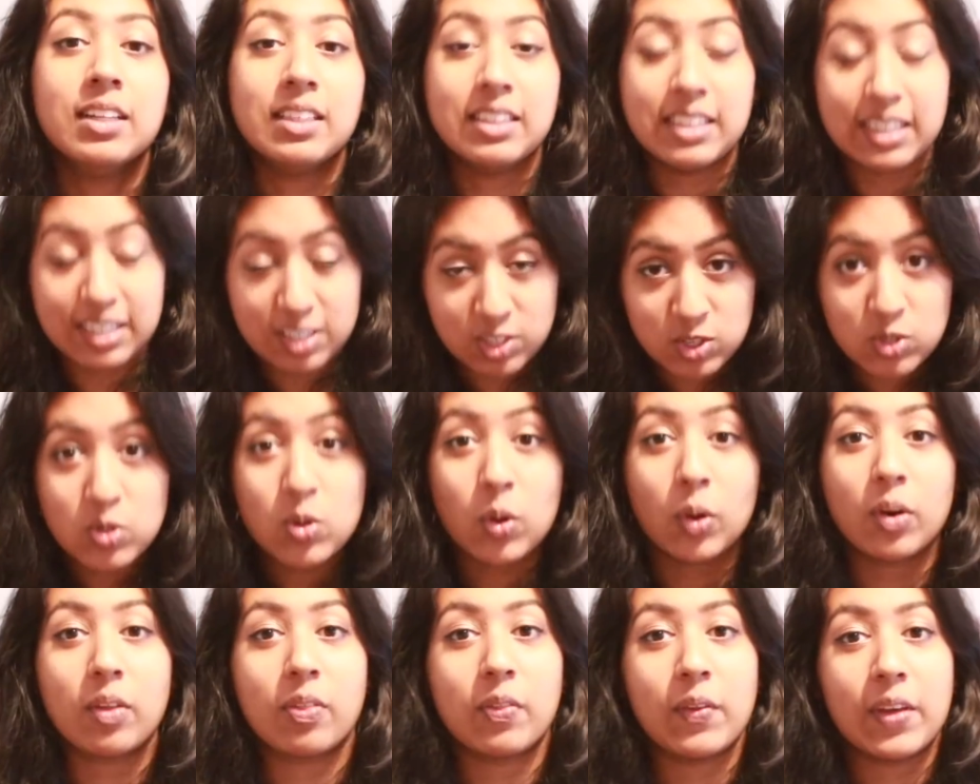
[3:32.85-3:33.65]
That is
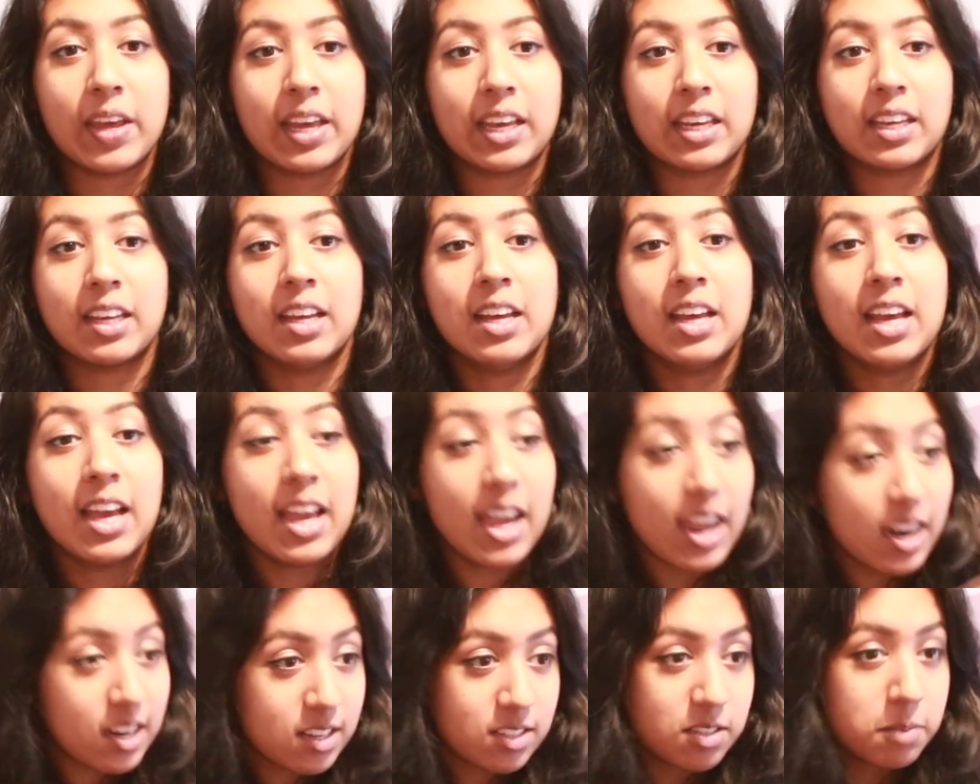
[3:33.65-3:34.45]
not a thing,
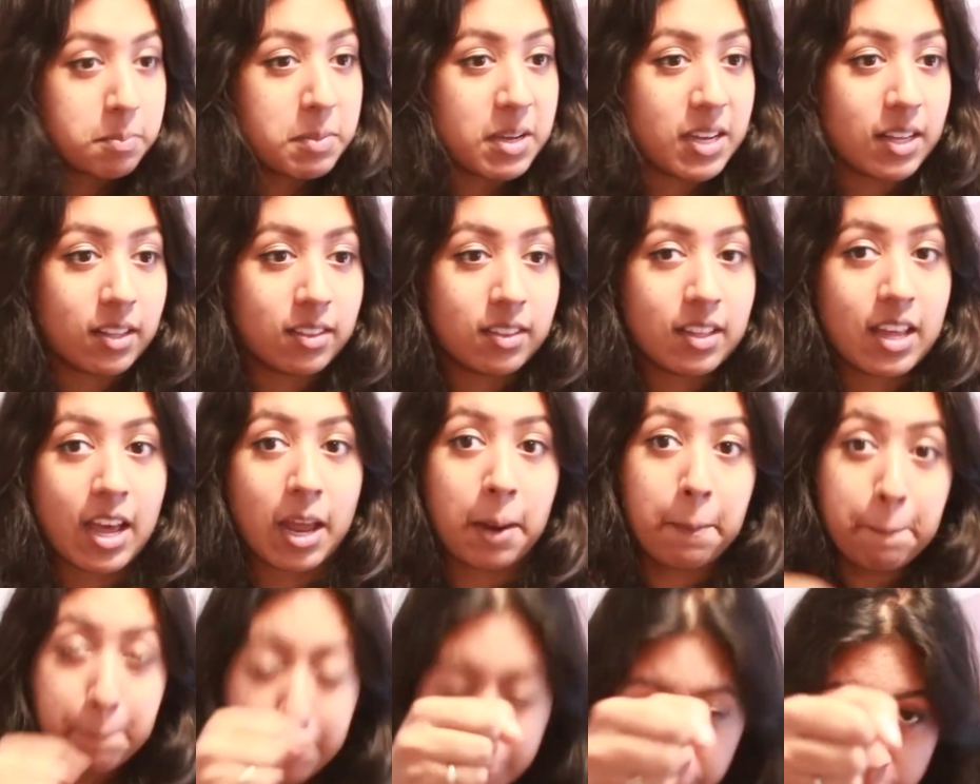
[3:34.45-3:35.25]
it is a myth,
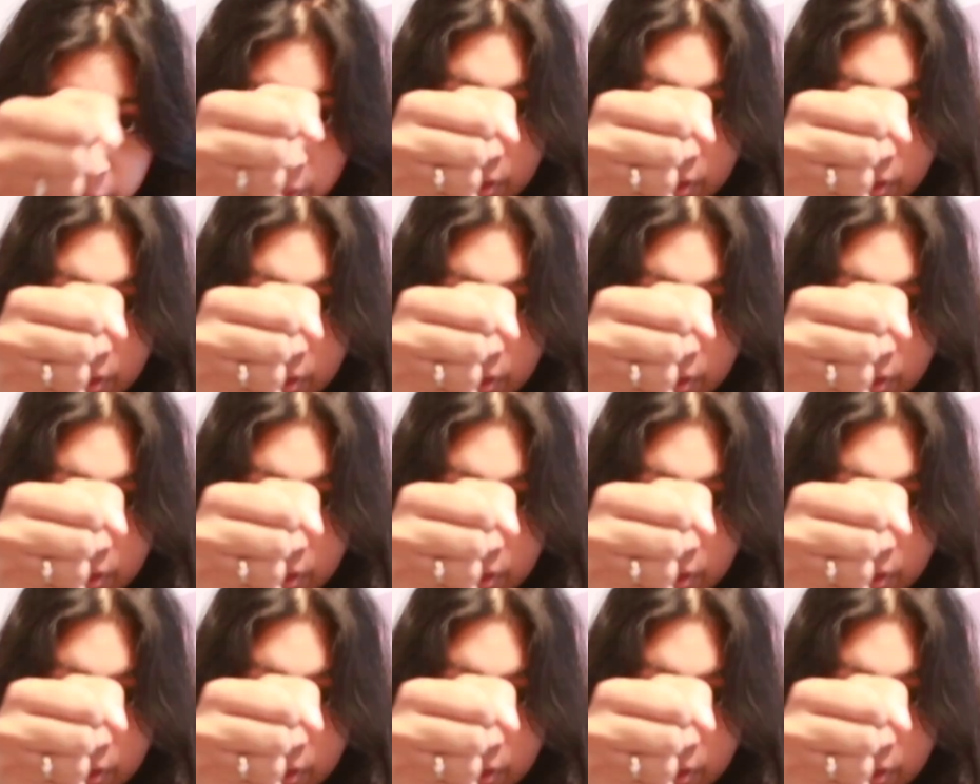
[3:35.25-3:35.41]
and